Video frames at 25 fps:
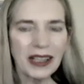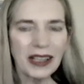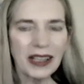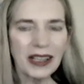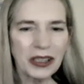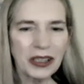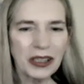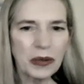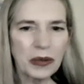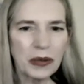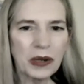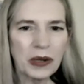do
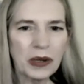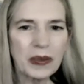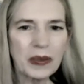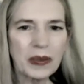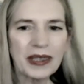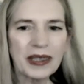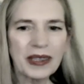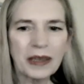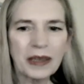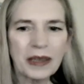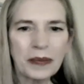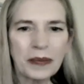you work with
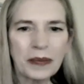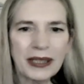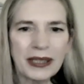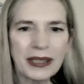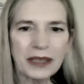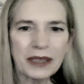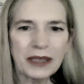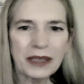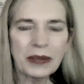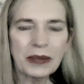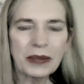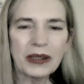the
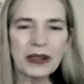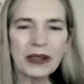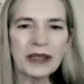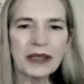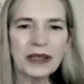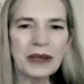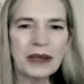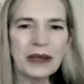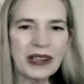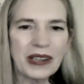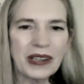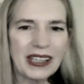Pittsburgh
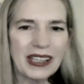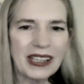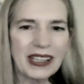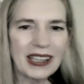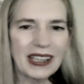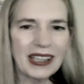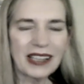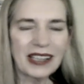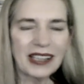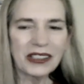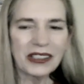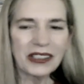community
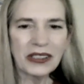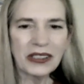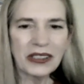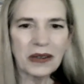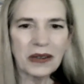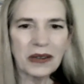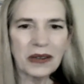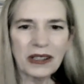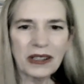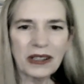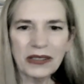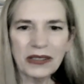then? You're so
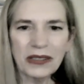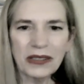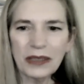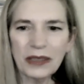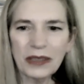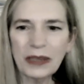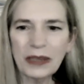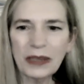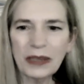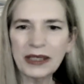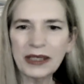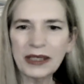close to
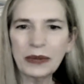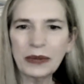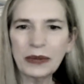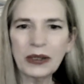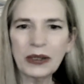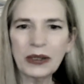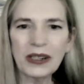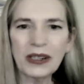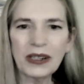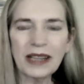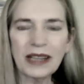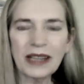
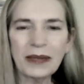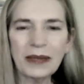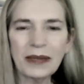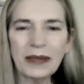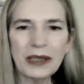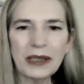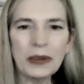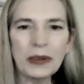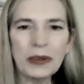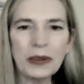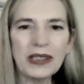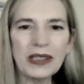Pittsburgh, and
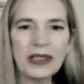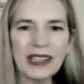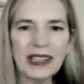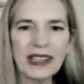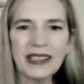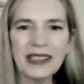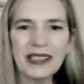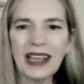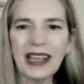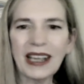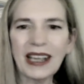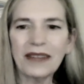Pittsburgh
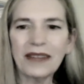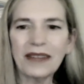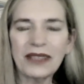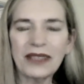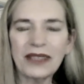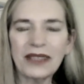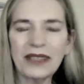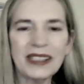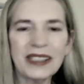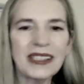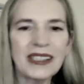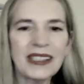does have
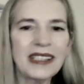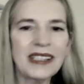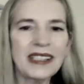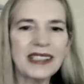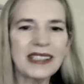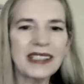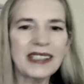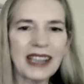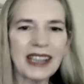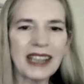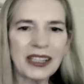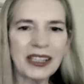VCs
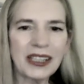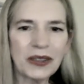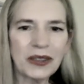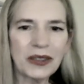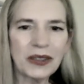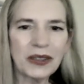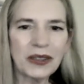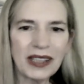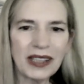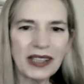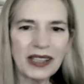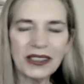and angel
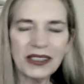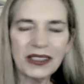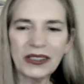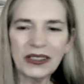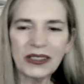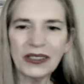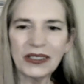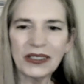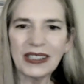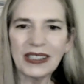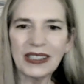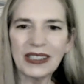
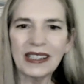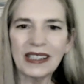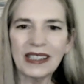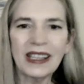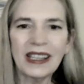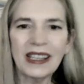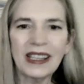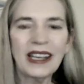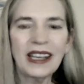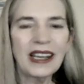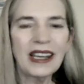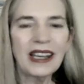investors
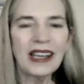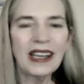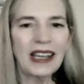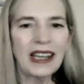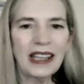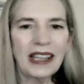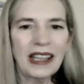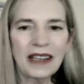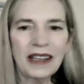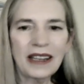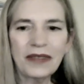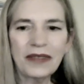
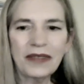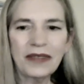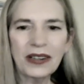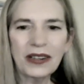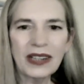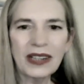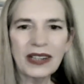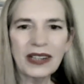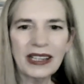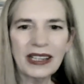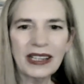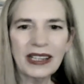and a
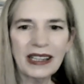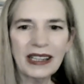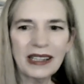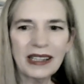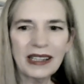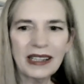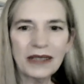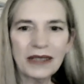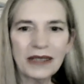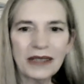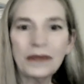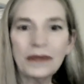very
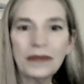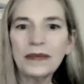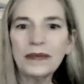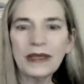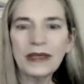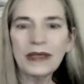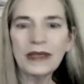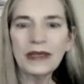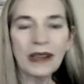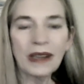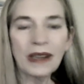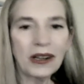
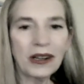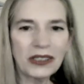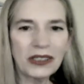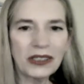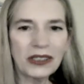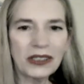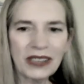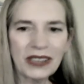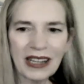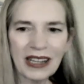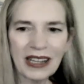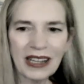
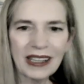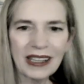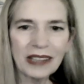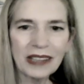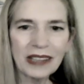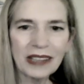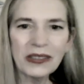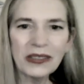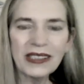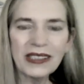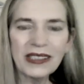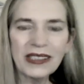large tech
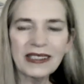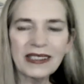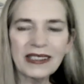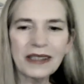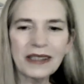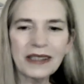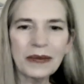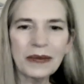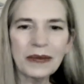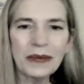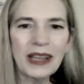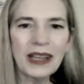
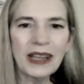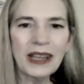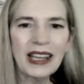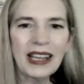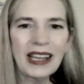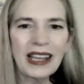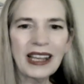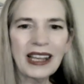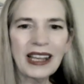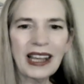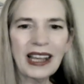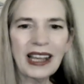ecosystem.
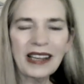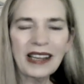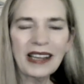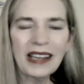How do